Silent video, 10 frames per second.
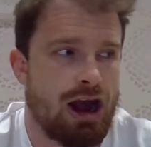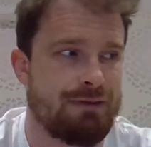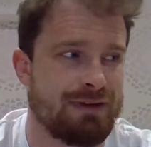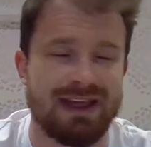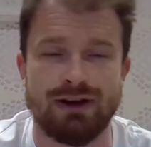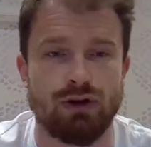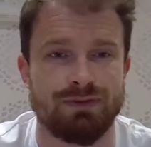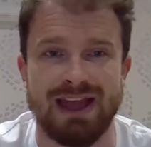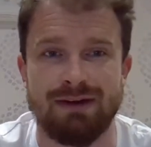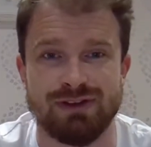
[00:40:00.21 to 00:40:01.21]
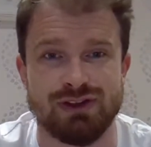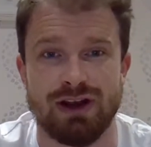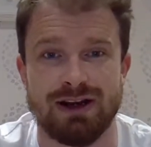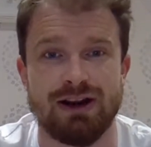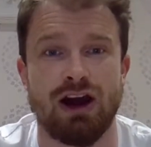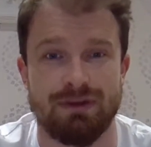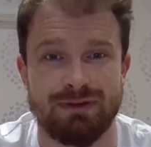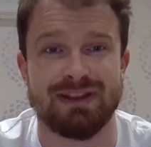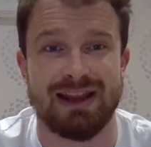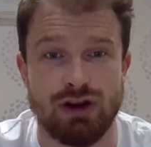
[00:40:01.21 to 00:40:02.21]
I think they're not deaf and silent. I
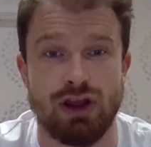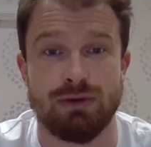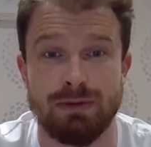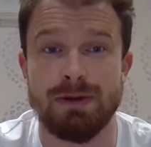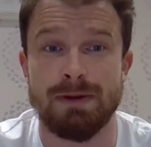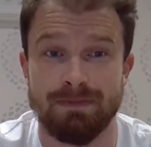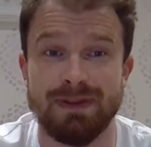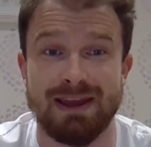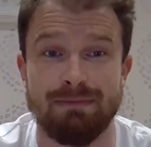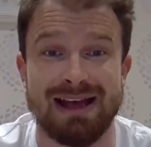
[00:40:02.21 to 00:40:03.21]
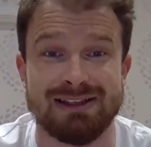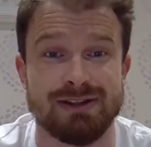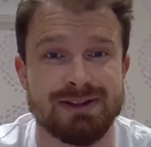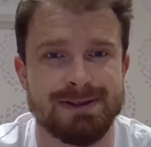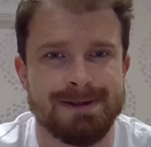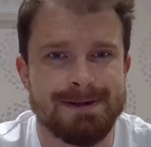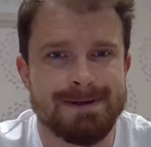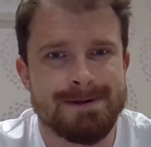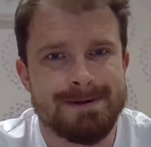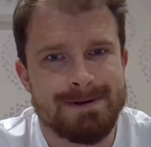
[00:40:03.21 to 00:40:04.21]
think they know that it matters.
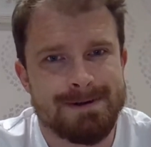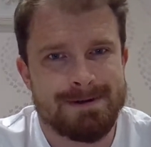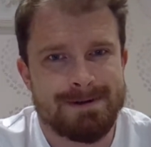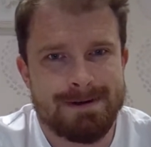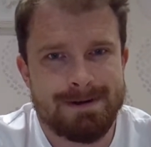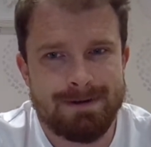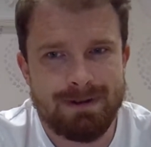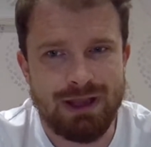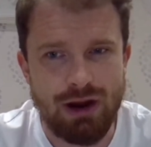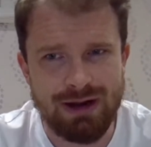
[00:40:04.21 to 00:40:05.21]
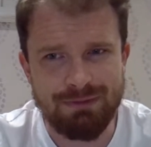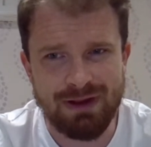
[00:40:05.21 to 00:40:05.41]
The